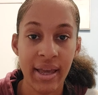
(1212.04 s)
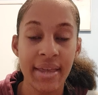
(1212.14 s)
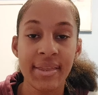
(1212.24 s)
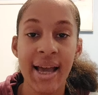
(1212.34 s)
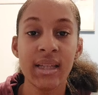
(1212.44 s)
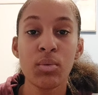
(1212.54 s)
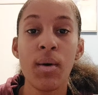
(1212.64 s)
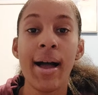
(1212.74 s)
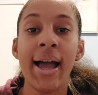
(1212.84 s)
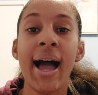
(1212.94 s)
And that's
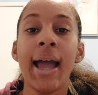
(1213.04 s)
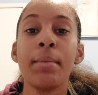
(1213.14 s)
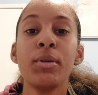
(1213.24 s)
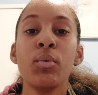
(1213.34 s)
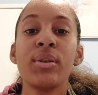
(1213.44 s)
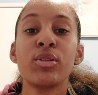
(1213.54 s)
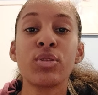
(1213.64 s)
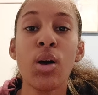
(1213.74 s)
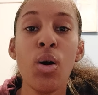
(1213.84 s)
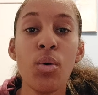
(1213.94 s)
why I am doing
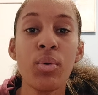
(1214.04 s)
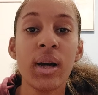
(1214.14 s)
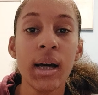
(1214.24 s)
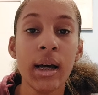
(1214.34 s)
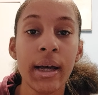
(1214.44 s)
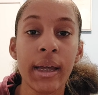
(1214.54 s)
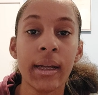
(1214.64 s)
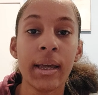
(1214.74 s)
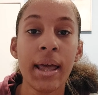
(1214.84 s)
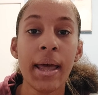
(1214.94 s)
so
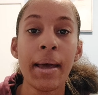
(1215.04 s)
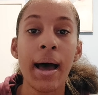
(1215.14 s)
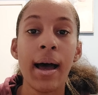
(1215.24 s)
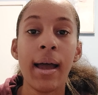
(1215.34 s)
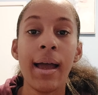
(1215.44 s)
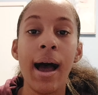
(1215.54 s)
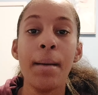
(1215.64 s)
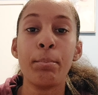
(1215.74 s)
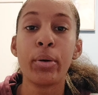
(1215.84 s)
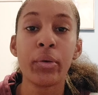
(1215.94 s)
good.
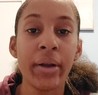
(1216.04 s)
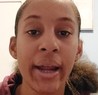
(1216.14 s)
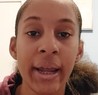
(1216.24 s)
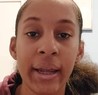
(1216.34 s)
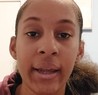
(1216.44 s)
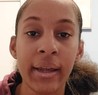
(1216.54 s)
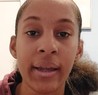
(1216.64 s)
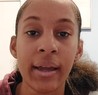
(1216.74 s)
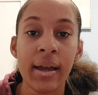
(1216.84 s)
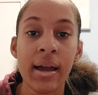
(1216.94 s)
I'm praying.
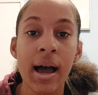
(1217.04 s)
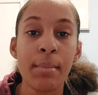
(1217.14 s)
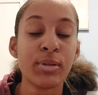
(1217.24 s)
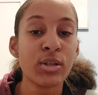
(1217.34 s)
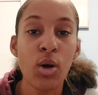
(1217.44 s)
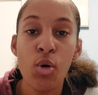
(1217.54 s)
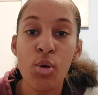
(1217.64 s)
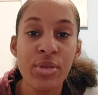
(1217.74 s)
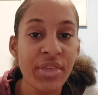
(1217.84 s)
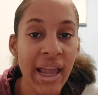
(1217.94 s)
I'm
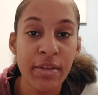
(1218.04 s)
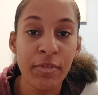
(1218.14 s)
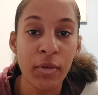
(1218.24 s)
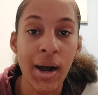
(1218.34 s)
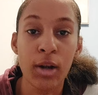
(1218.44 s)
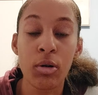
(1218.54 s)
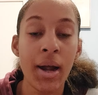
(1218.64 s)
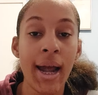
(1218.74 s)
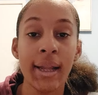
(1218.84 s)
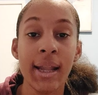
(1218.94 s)
so thankful. I
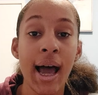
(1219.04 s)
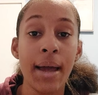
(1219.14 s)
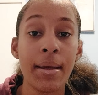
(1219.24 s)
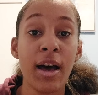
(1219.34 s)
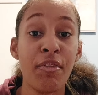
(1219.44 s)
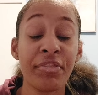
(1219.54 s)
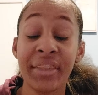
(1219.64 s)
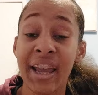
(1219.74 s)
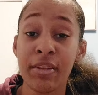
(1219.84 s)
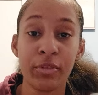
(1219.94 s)
cry a lot of
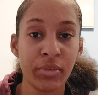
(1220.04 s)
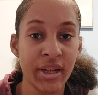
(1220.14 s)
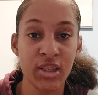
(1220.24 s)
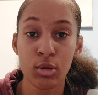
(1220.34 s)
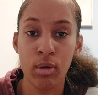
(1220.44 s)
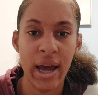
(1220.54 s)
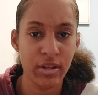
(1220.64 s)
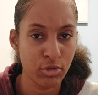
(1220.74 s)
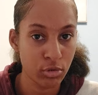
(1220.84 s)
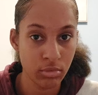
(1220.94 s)
thankfulness,
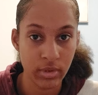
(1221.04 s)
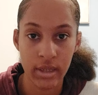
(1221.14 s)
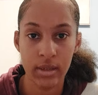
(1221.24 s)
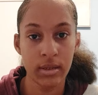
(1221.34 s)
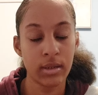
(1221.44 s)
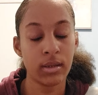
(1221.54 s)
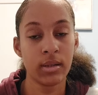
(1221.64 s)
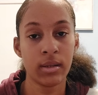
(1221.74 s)
gratitudeness.